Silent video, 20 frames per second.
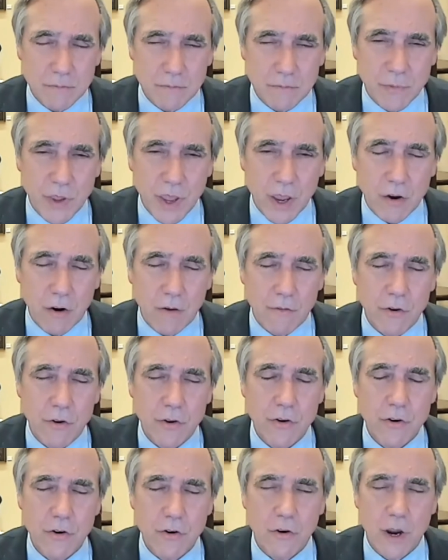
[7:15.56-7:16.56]
take over
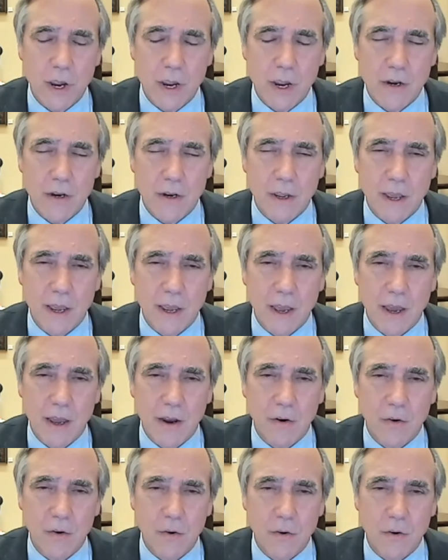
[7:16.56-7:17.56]
Ukraine,
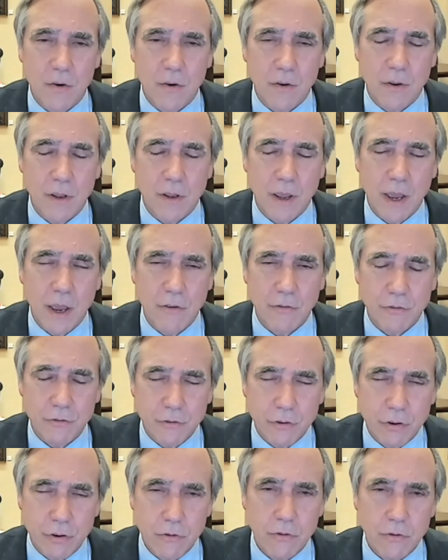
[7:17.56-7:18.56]
and he has
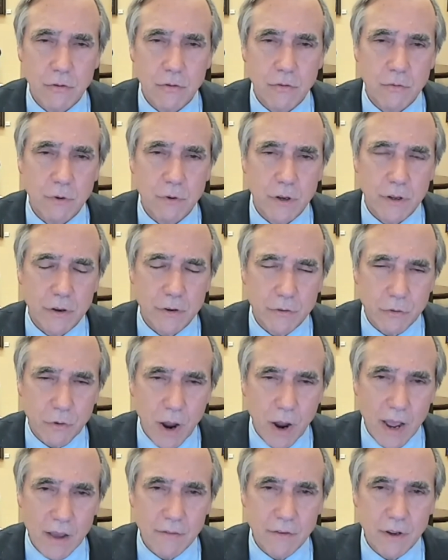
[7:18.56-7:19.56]
2 really
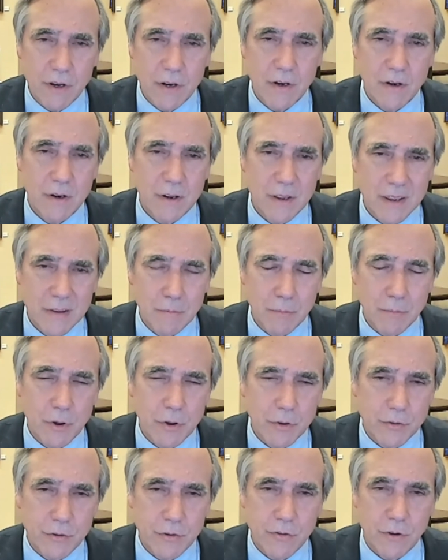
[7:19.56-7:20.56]
driving
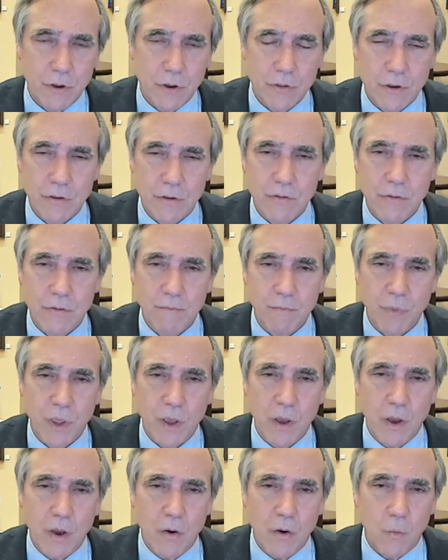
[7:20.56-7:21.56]
impulses on this.
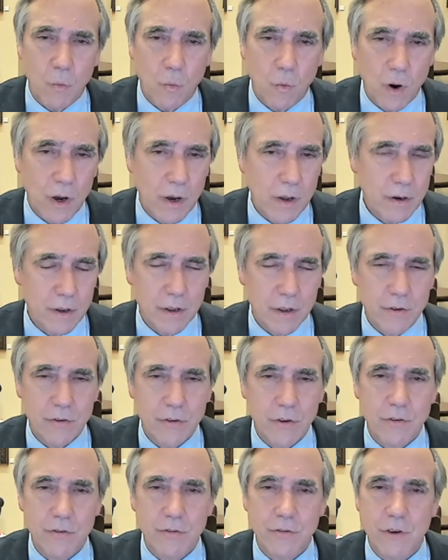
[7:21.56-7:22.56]
One is
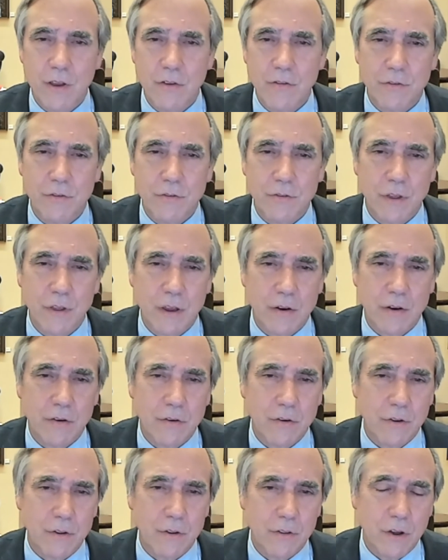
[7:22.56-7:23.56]
his sense that
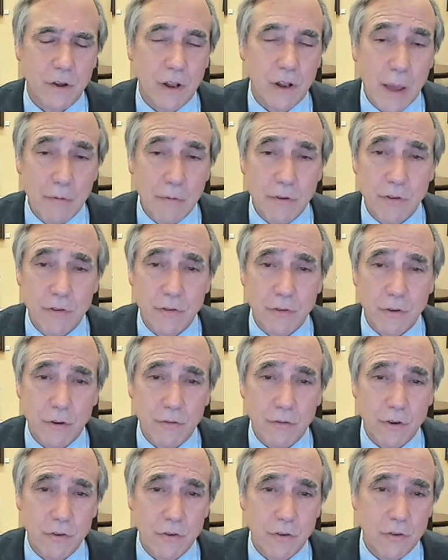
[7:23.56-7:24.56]
the collapse of the
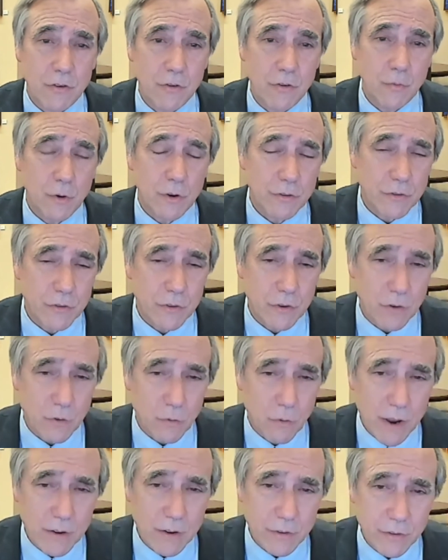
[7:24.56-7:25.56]
Soviet Union was the
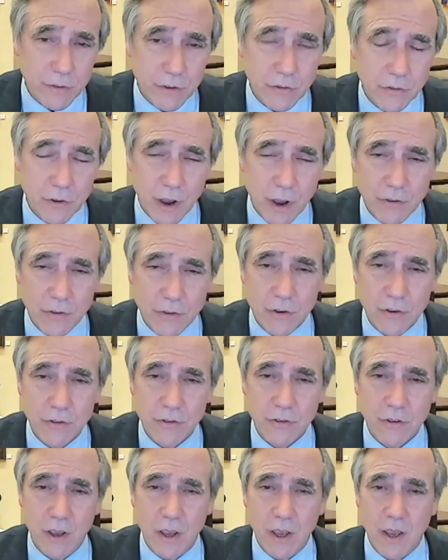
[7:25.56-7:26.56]
greatest
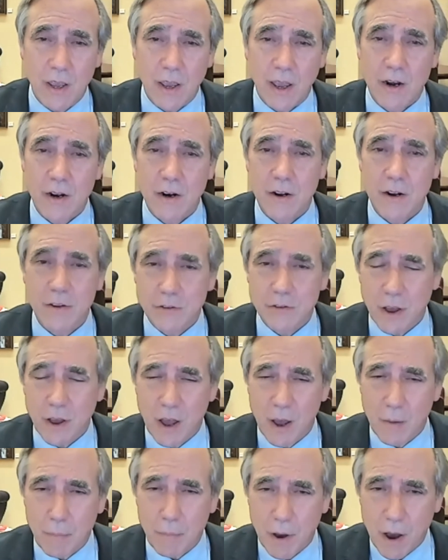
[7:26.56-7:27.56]
injustice, and it is
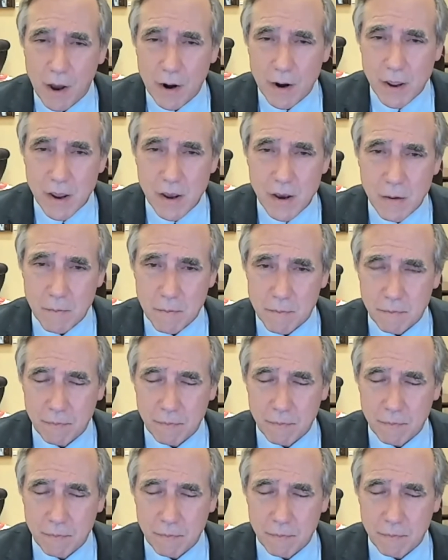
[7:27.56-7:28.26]
upon him